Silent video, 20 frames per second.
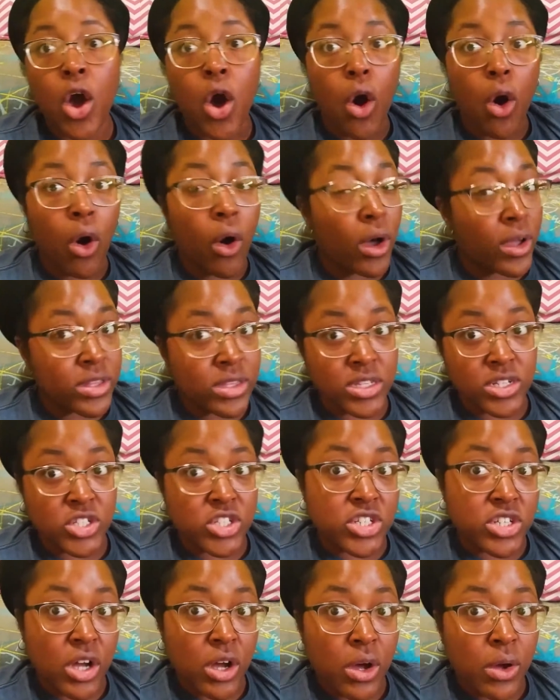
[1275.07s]
on this
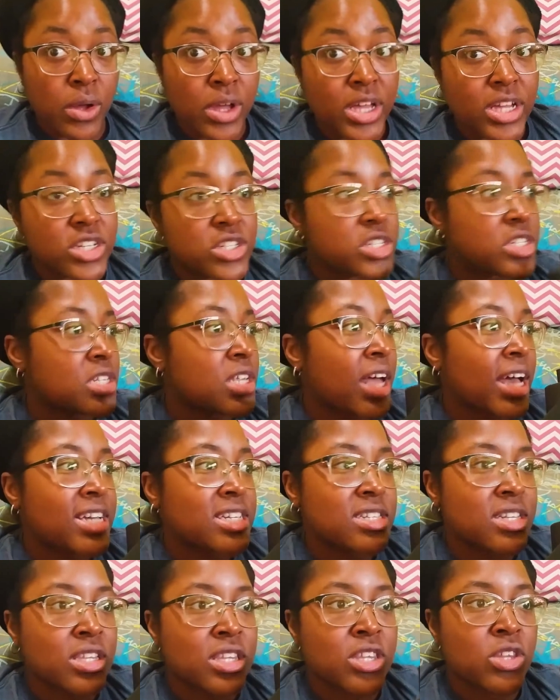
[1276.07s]
show. She likes
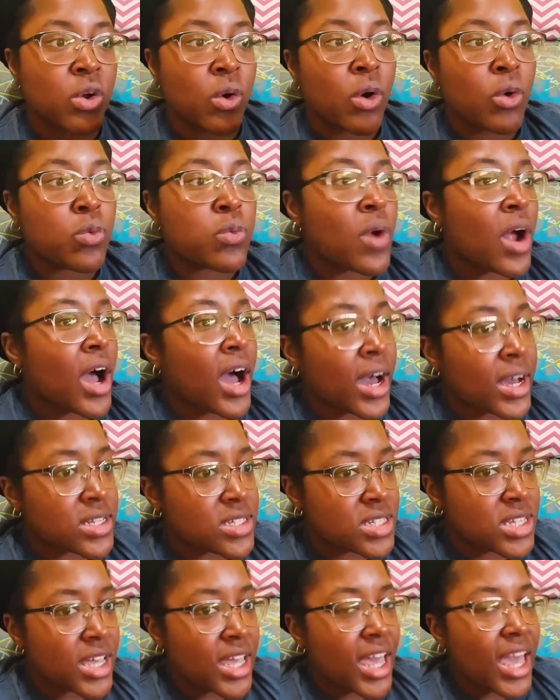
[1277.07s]
to throw
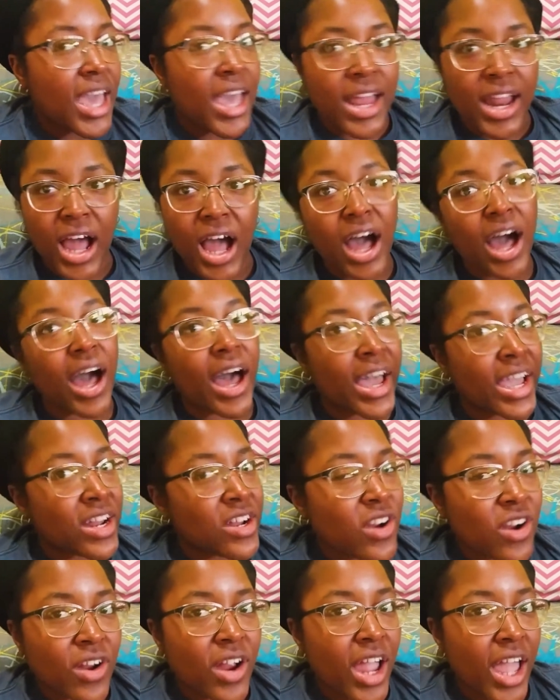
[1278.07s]
rocks and hide
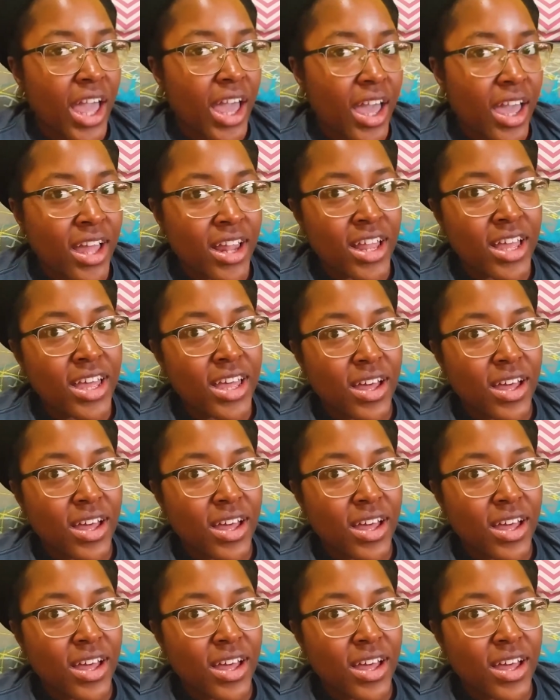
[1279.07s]
her hand.